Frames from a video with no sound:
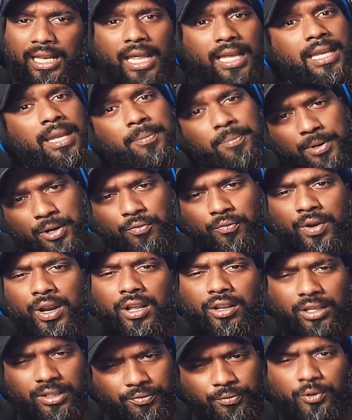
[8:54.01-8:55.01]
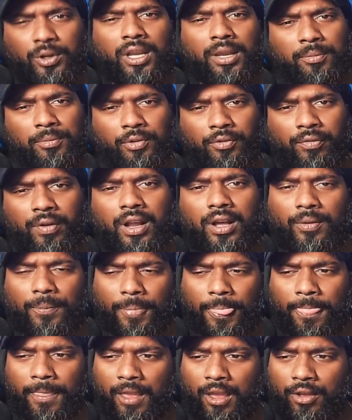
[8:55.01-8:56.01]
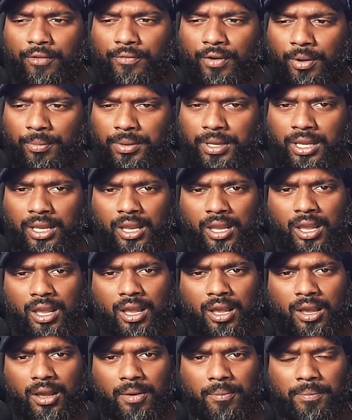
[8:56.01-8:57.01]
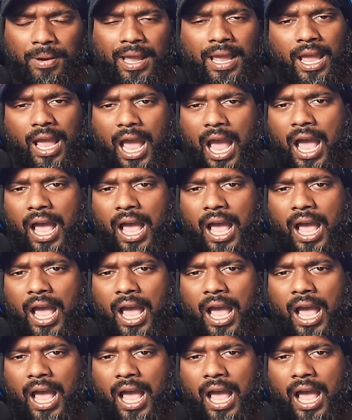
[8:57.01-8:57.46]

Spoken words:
Like, keeping it real. If we're keeping it real. Feel me? But